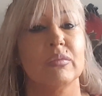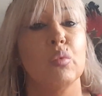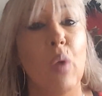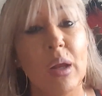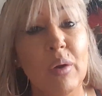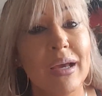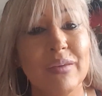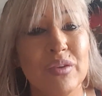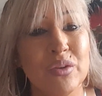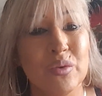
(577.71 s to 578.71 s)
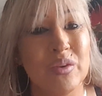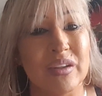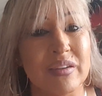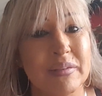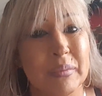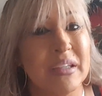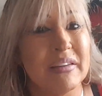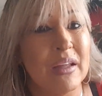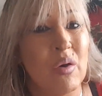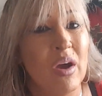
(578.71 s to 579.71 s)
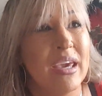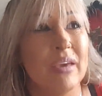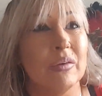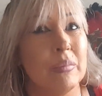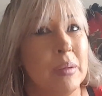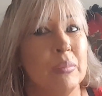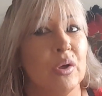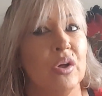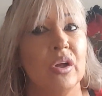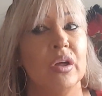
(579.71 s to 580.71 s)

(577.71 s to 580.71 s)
Why do I even do this? Because I know I can't remember.